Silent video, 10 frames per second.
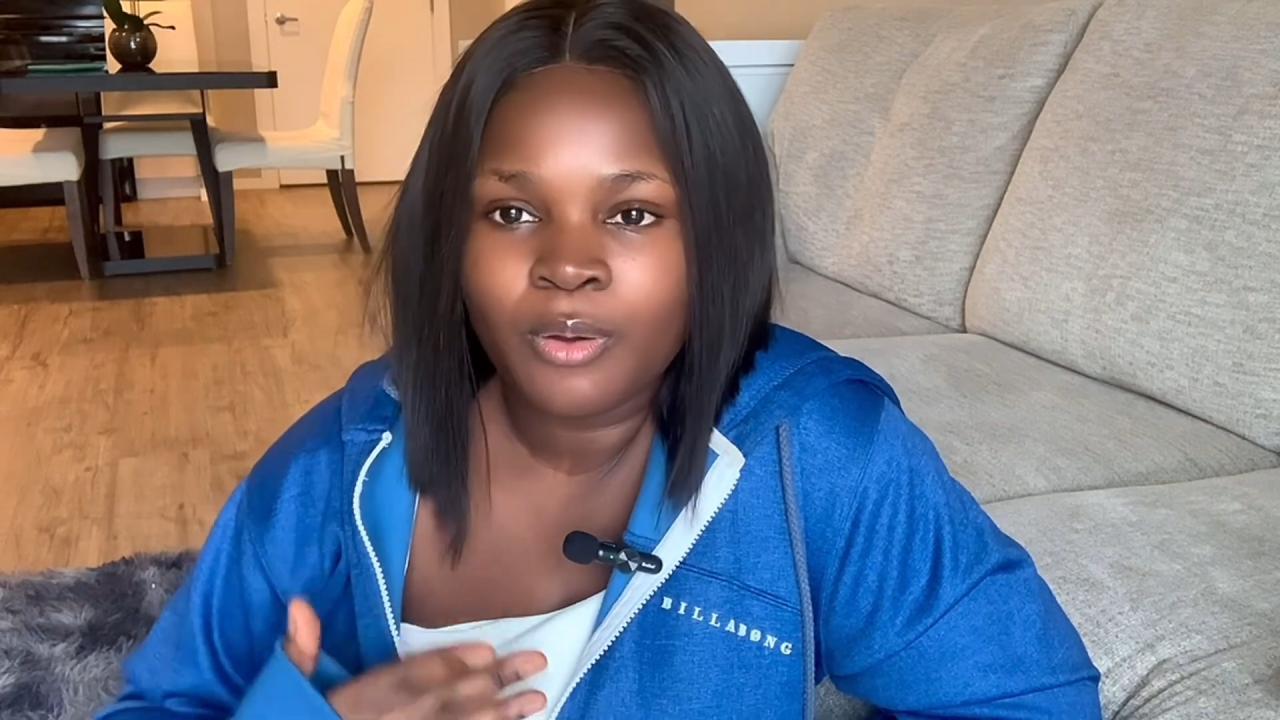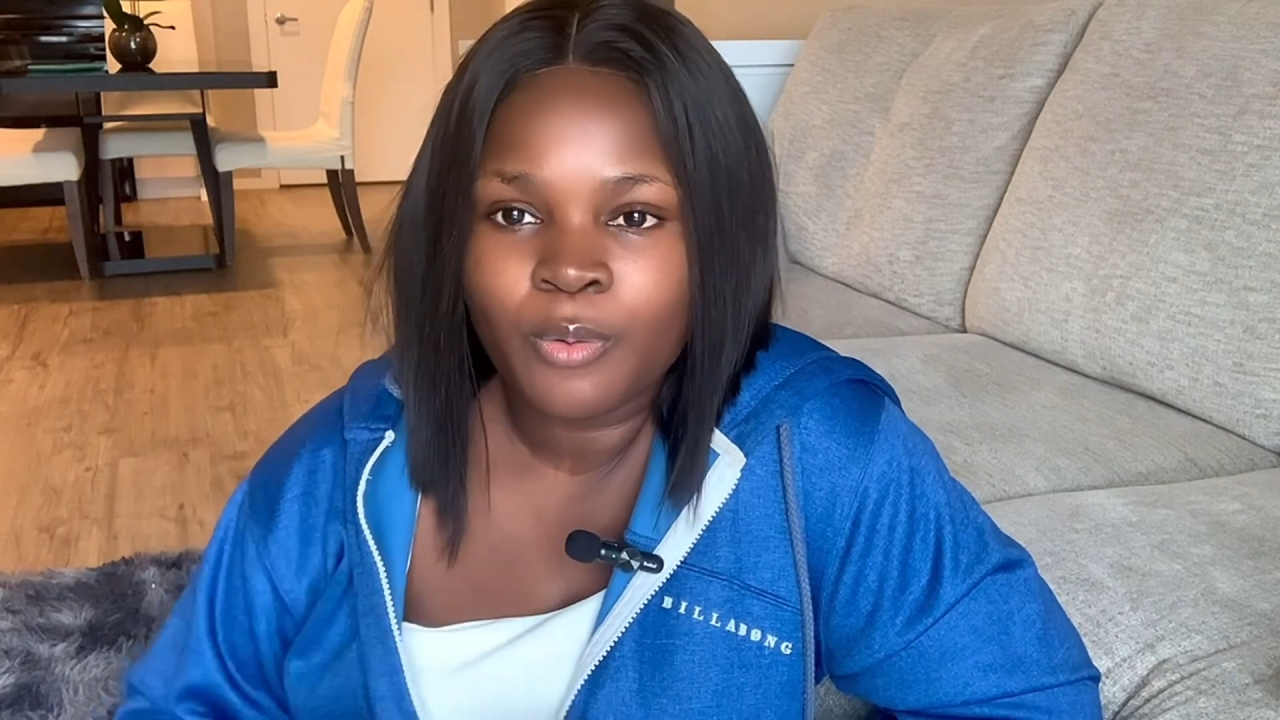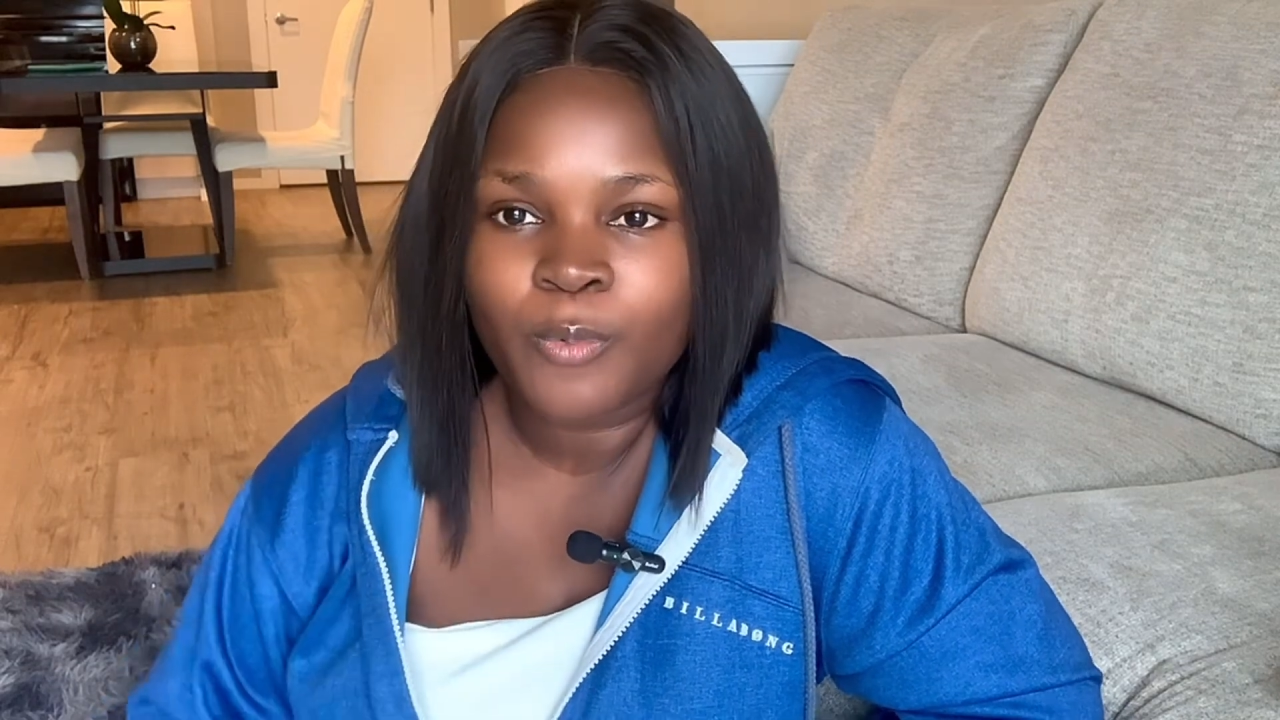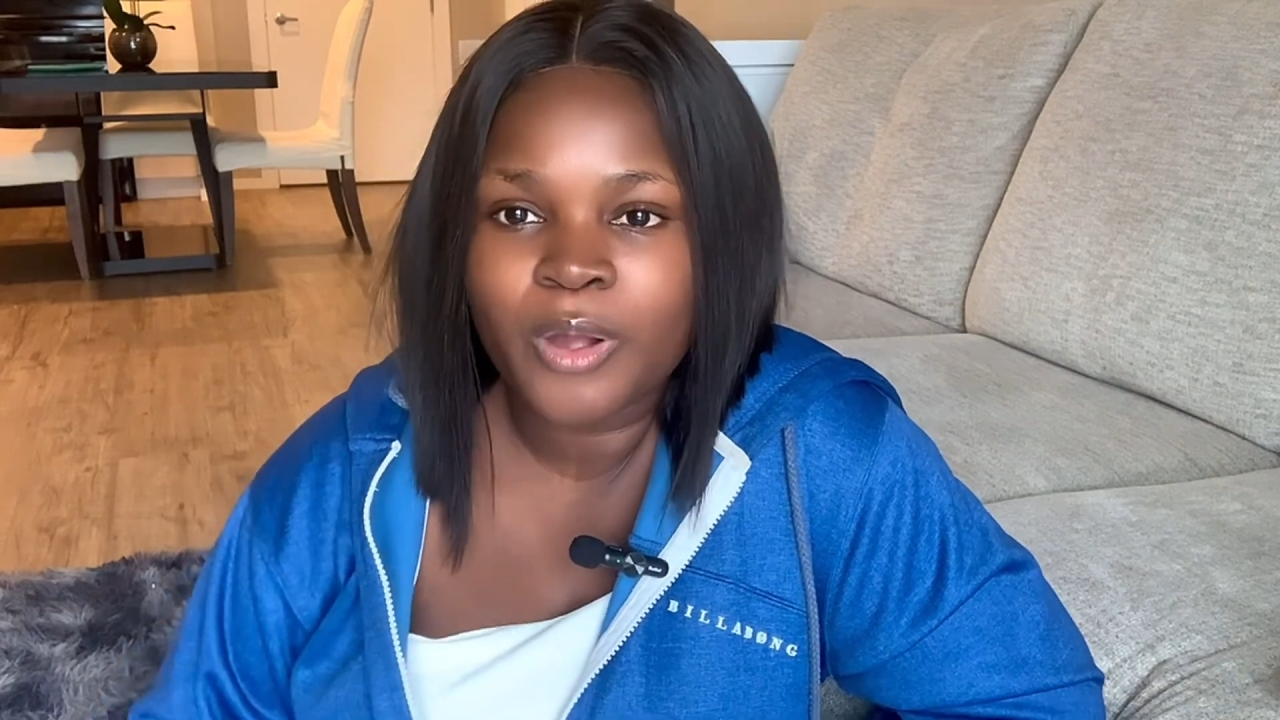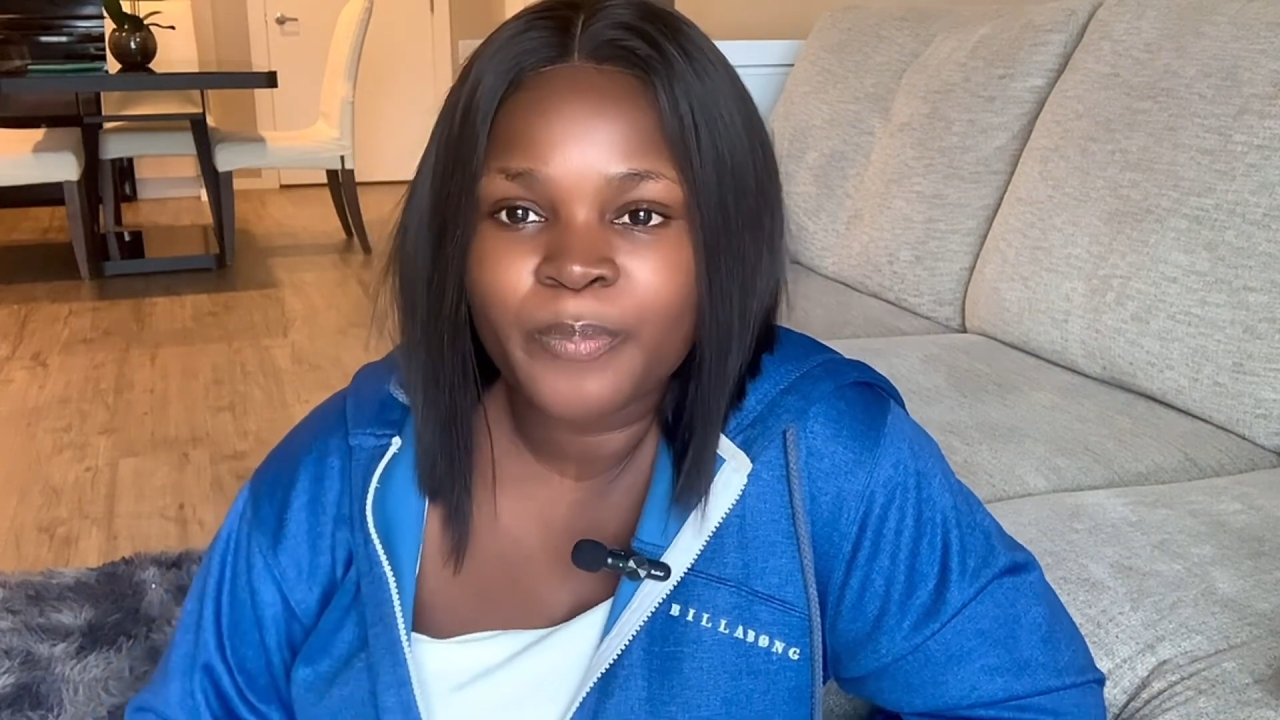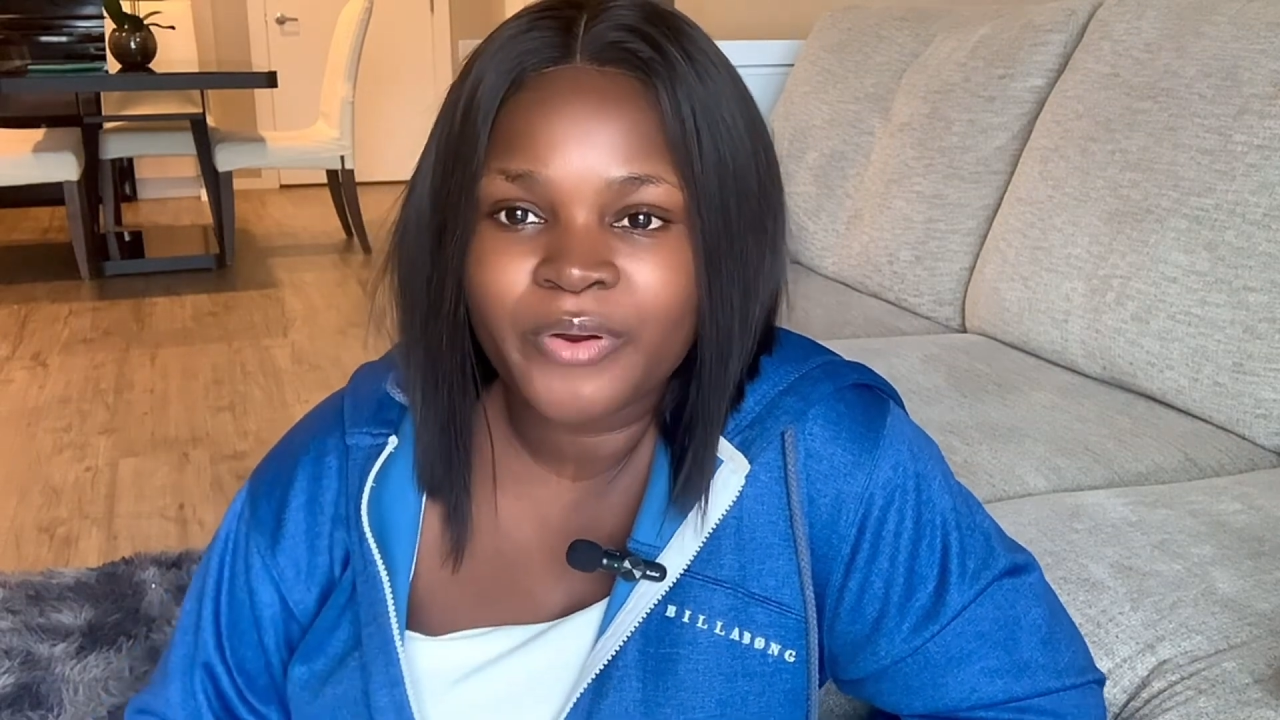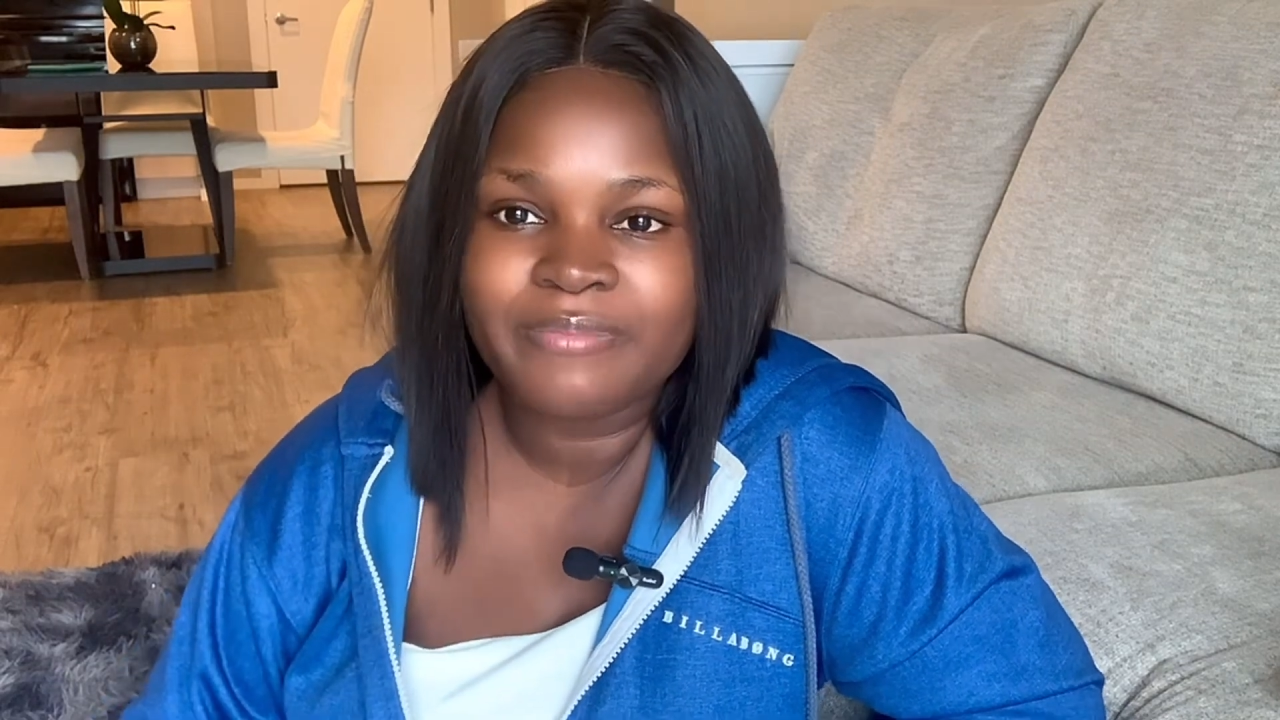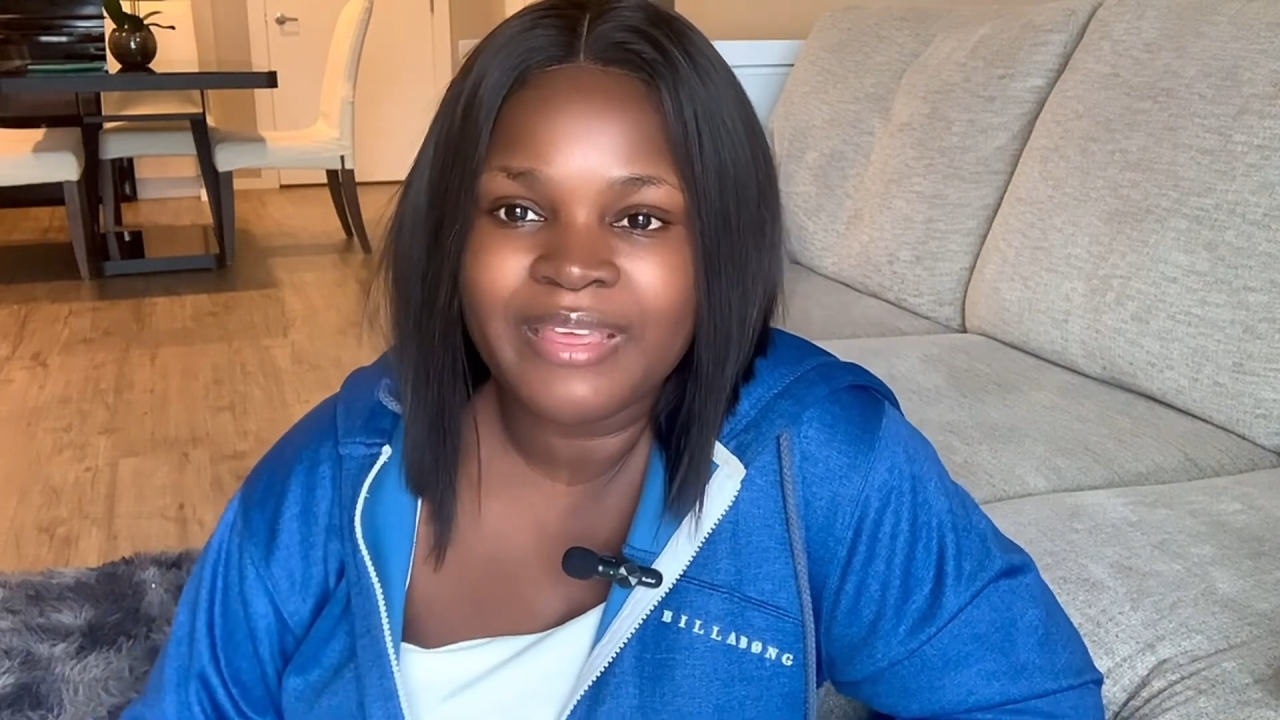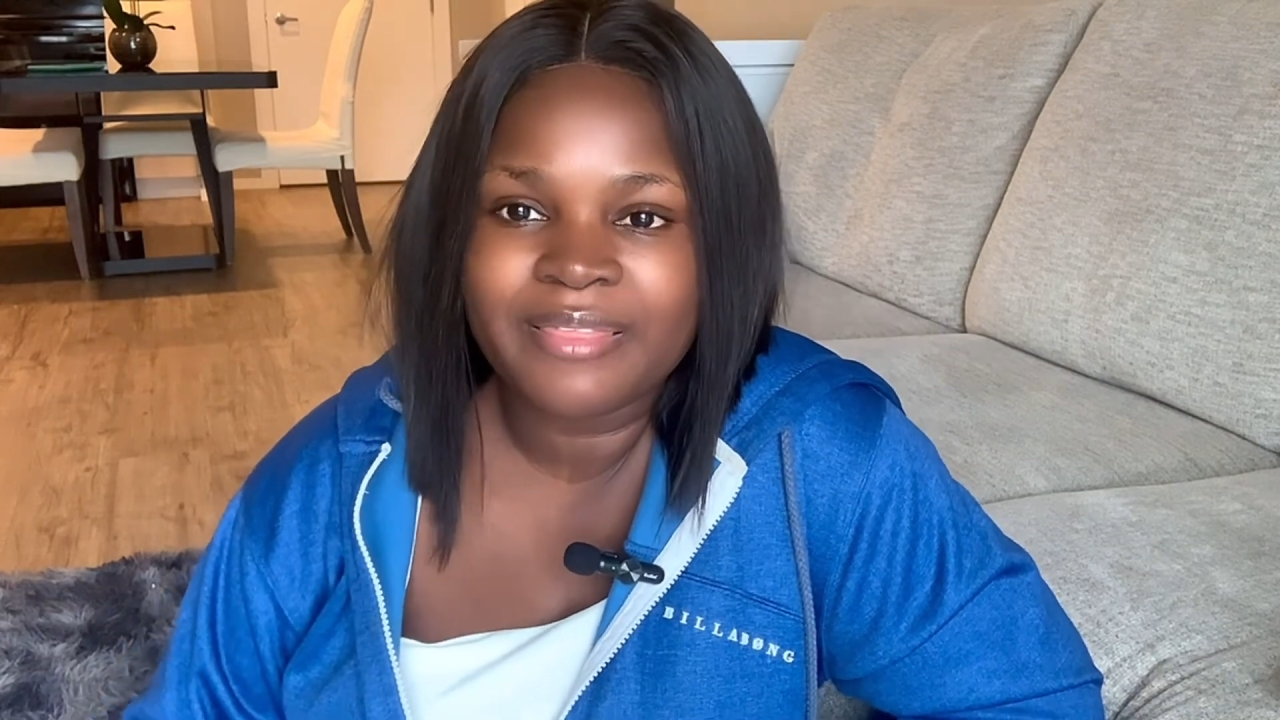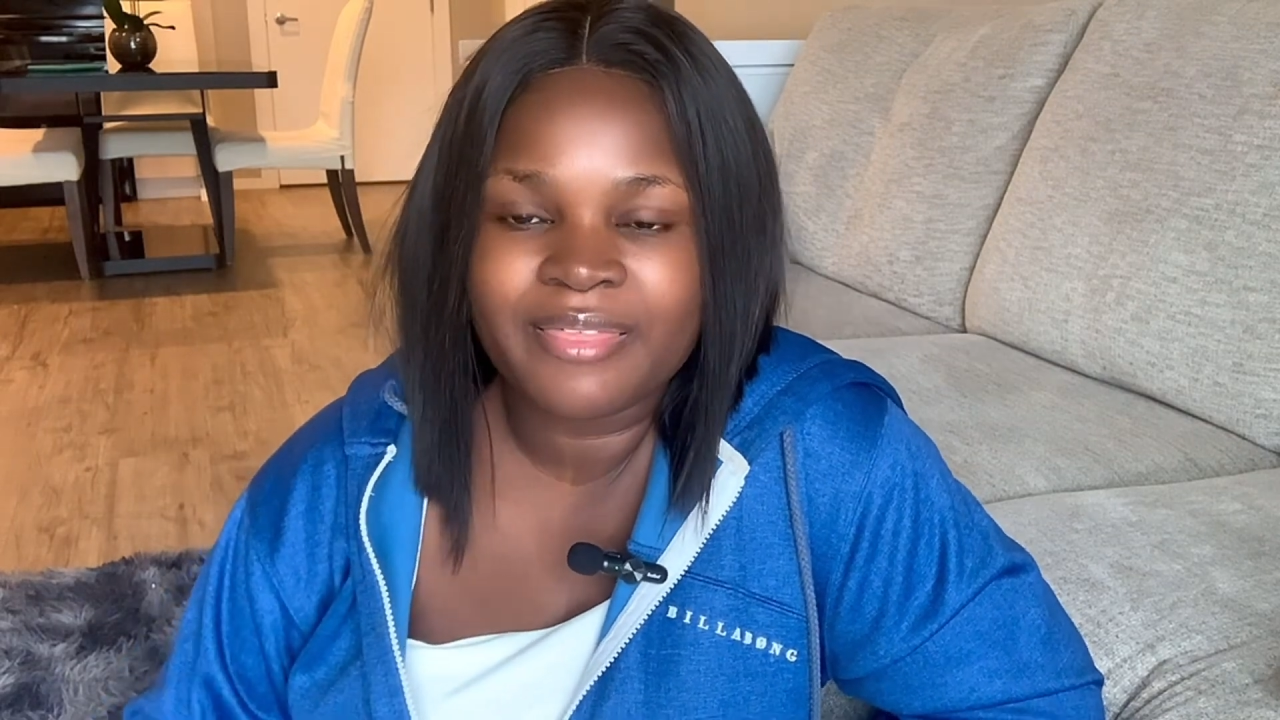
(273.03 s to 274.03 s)
work
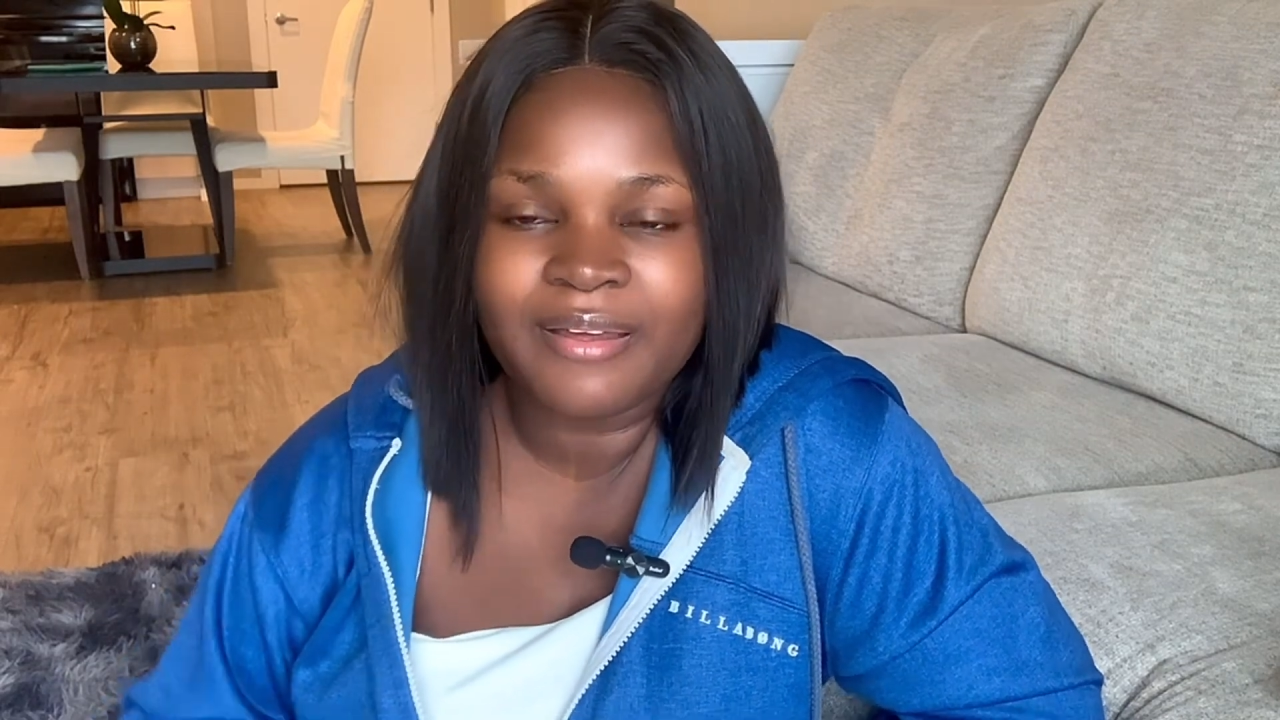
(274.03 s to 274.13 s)
permit